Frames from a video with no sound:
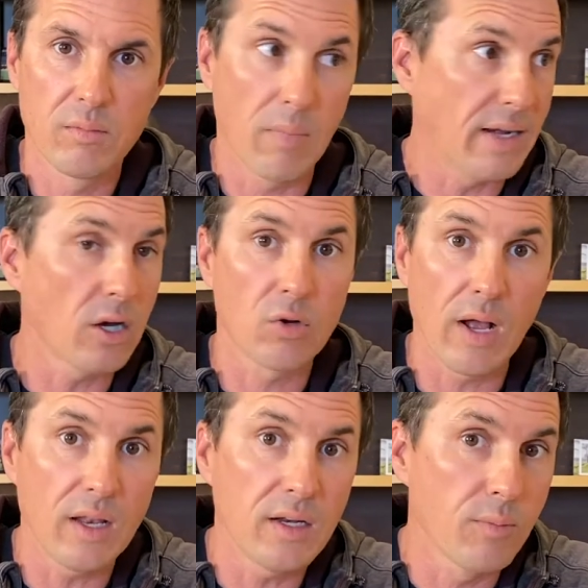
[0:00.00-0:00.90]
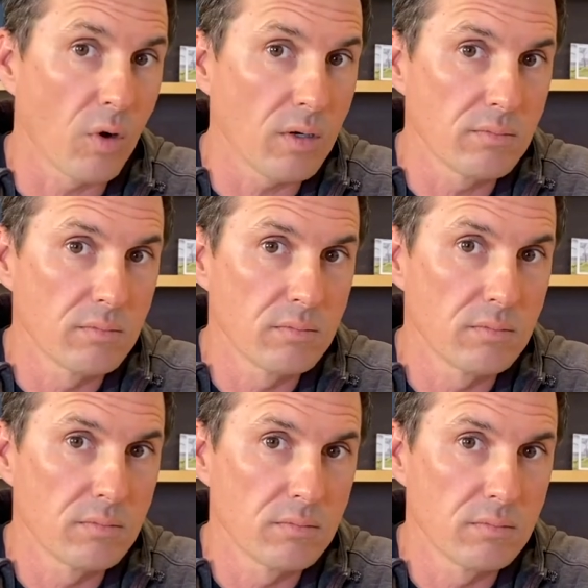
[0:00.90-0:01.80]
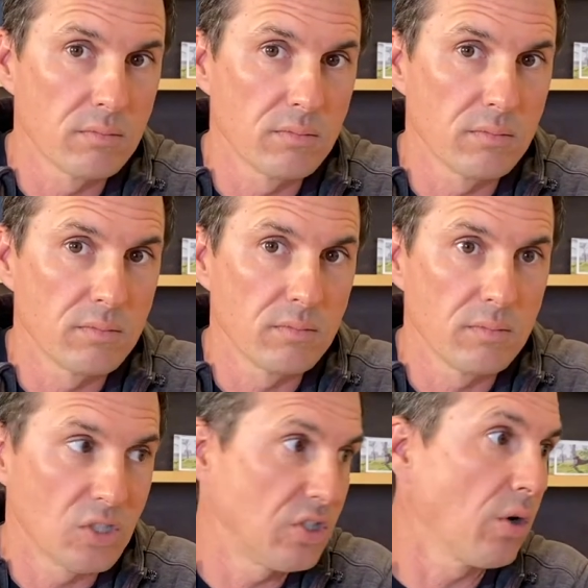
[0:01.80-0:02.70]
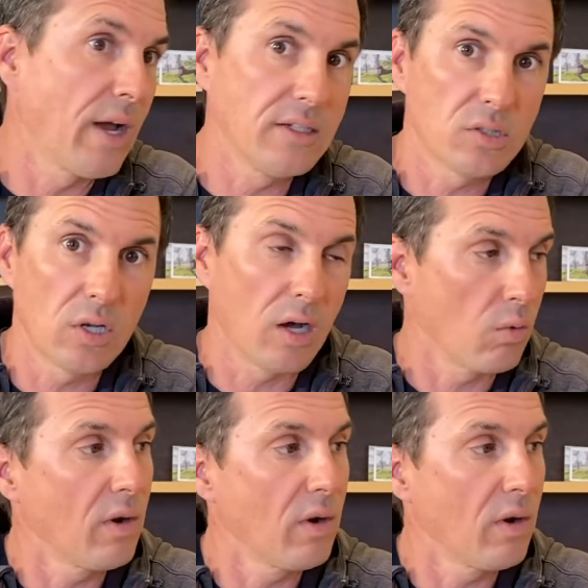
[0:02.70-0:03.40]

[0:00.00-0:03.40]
Might not growl anymore, still hates the dog.